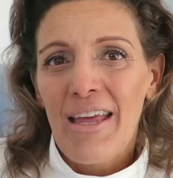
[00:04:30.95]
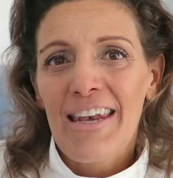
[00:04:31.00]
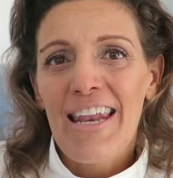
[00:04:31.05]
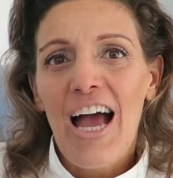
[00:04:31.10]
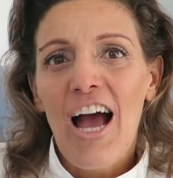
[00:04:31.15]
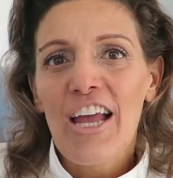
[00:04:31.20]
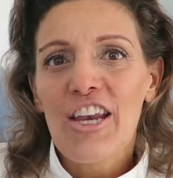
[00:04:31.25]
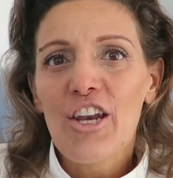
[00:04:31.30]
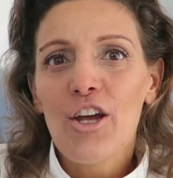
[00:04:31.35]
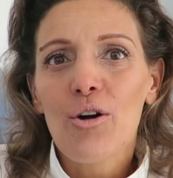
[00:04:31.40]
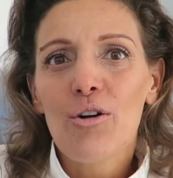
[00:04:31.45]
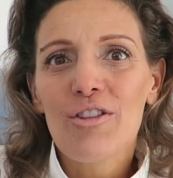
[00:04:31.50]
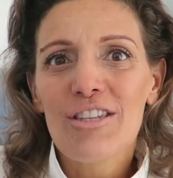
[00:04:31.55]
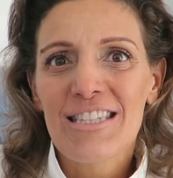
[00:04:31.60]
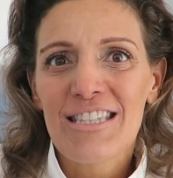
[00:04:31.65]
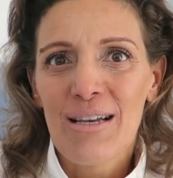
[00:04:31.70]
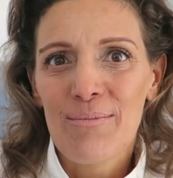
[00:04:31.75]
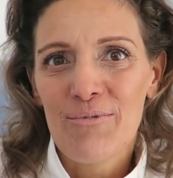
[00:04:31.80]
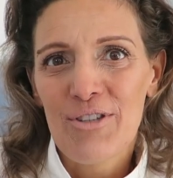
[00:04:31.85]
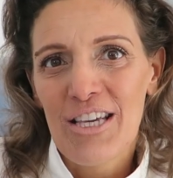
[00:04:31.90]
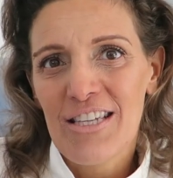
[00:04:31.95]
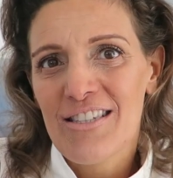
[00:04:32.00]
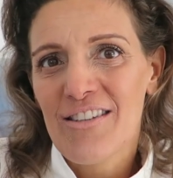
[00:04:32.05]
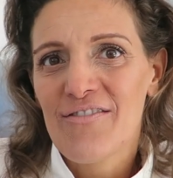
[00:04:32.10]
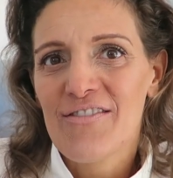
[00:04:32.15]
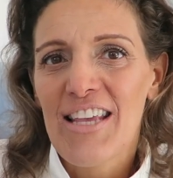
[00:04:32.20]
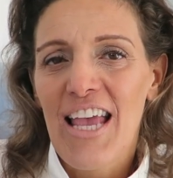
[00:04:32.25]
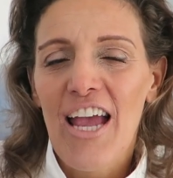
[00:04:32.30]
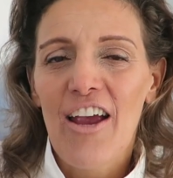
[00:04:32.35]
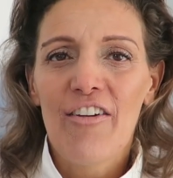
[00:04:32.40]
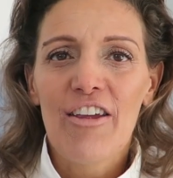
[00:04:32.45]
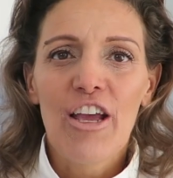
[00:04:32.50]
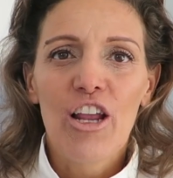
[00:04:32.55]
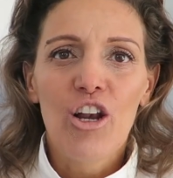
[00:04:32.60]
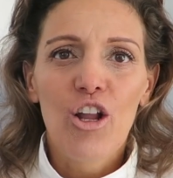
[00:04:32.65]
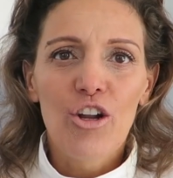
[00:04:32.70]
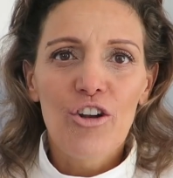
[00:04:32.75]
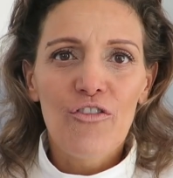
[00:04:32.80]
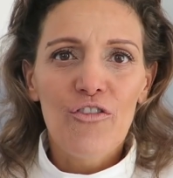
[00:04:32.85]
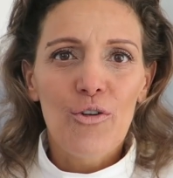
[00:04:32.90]
Now, I know on the subject of dairy, a
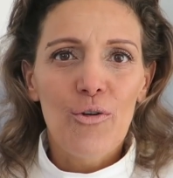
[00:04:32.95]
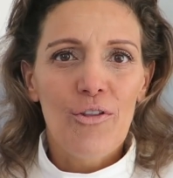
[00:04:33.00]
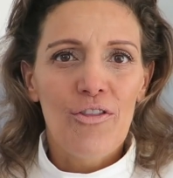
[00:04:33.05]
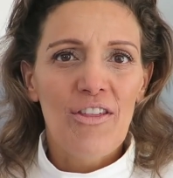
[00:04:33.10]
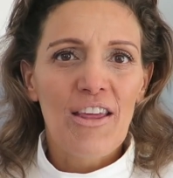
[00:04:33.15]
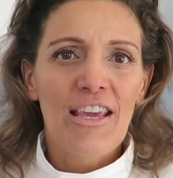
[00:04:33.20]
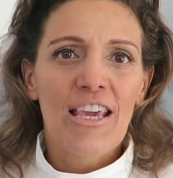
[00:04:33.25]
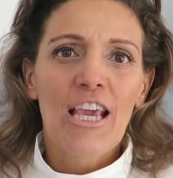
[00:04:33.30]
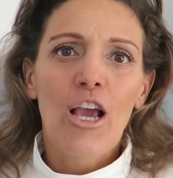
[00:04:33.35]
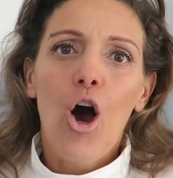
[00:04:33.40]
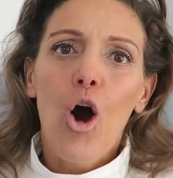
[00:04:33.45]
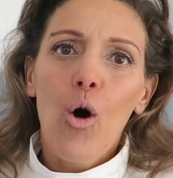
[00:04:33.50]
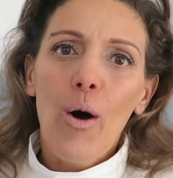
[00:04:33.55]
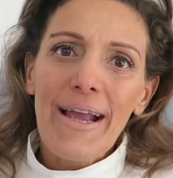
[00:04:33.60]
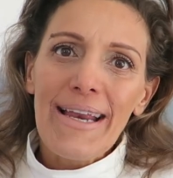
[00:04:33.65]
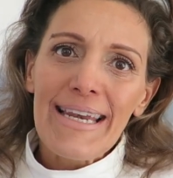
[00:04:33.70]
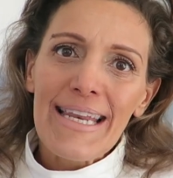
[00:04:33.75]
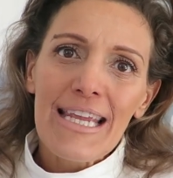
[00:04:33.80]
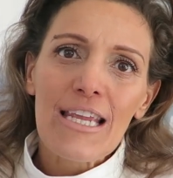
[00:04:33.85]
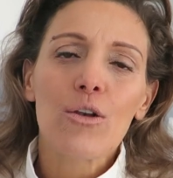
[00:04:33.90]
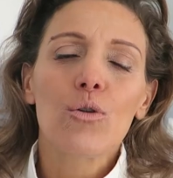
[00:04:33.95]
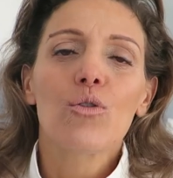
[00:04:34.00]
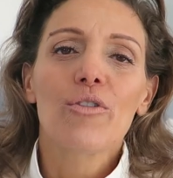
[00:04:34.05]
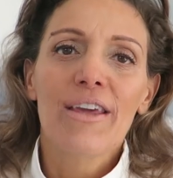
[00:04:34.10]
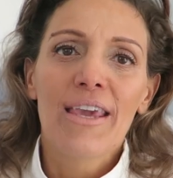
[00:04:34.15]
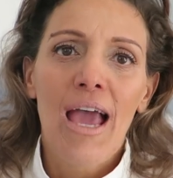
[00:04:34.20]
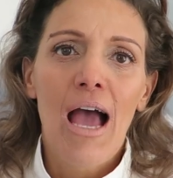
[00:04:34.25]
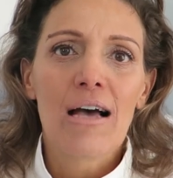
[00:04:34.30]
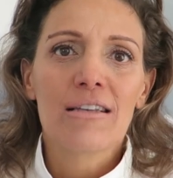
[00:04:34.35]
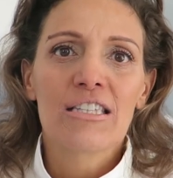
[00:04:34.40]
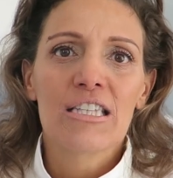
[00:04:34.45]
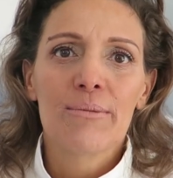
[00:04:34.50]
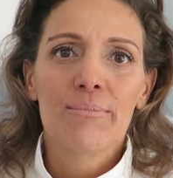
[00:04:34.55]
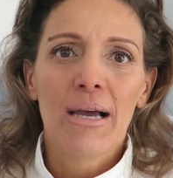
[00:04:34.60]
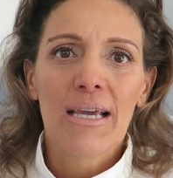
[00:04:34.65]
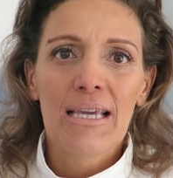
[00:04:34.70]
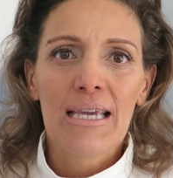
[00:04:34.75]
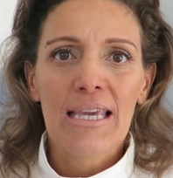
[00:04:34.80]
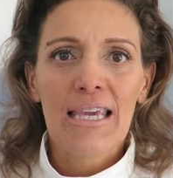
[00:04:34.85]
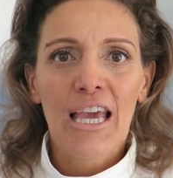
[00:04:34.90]
lot of you are thinking, oh, I need all the calcium
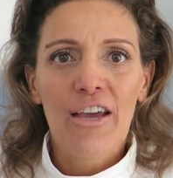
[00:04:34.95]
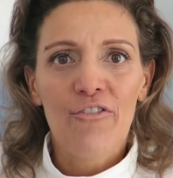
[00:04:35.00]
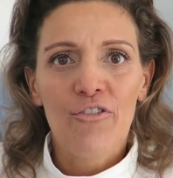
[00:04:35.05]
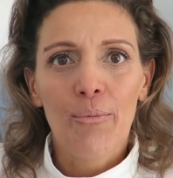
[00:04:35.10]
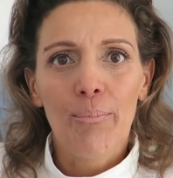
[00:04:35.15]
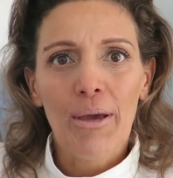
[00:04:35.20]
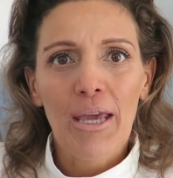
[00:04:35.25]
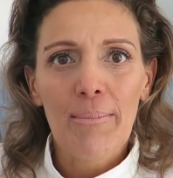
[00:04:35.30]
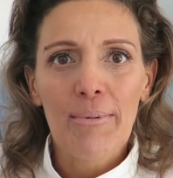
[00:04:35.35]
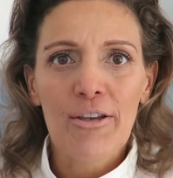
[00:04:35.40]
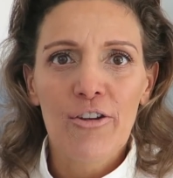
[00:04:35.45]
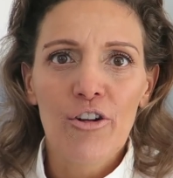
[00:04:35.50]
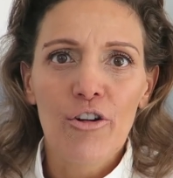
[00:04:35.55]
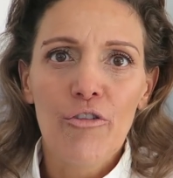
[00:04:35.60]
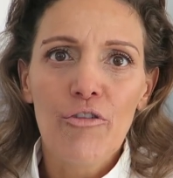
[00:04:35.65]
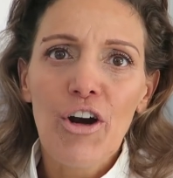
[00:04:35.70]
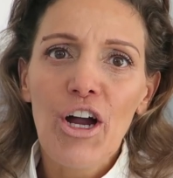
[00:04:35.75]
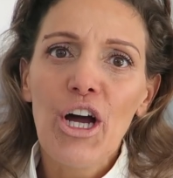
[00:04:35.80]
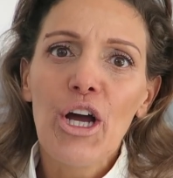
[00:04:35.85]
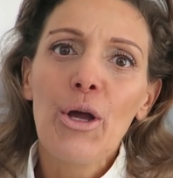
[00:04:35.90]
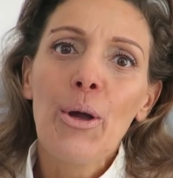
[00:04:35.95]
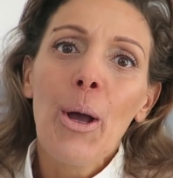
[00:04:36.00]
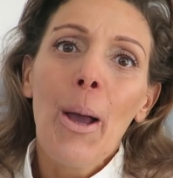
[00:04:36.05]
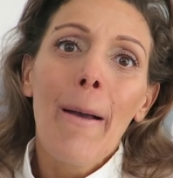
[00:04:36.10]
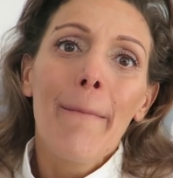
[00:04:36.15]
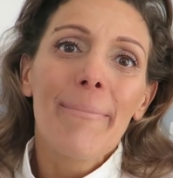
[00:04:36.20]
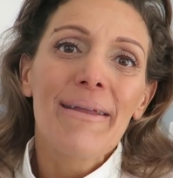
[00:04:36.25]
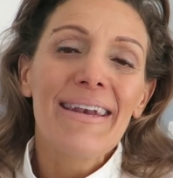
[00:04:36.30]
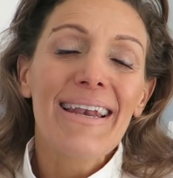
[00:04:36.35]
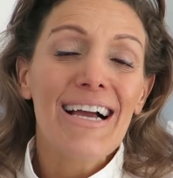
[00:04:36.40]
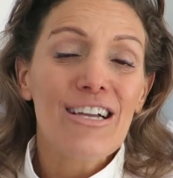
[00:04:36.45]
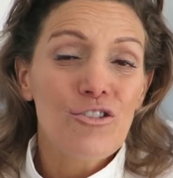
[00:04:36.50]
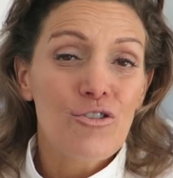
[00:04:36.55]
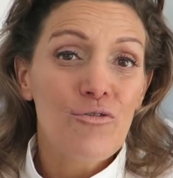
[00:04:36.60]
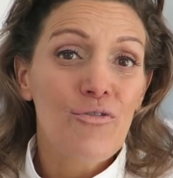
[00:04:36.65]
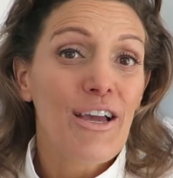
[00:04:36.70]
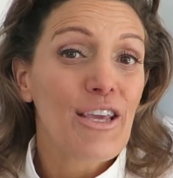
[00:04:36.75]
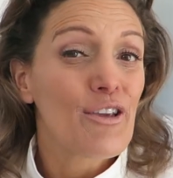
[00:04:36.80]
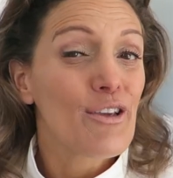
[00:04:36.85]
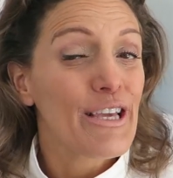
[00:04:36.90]
I can get for baby to grow. But in
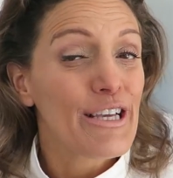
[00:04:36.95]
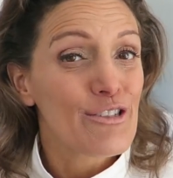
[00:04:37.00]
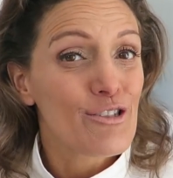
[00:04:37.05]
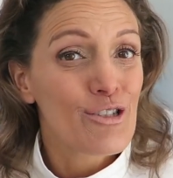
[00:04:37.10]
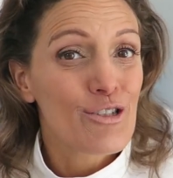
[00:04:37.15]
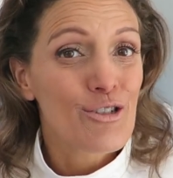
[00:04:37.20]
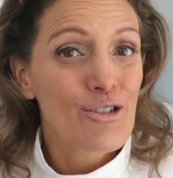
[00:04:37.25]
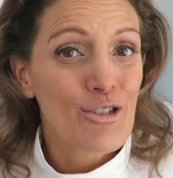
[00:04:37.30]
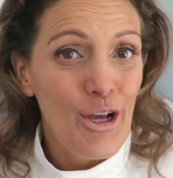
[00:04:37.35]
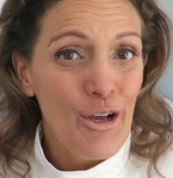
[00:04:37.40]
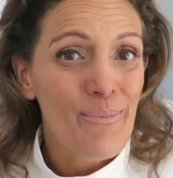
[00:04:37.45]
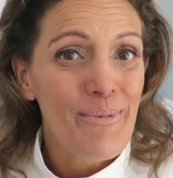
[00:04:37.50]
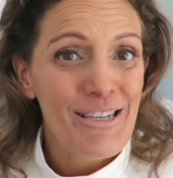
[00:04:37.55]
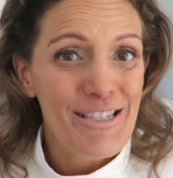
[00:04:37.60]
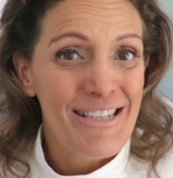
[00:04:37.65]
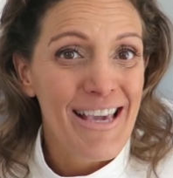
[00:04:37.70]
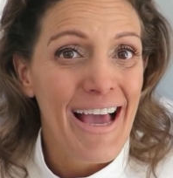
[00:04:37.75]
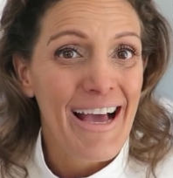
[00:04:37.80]
actual fact, you can get so much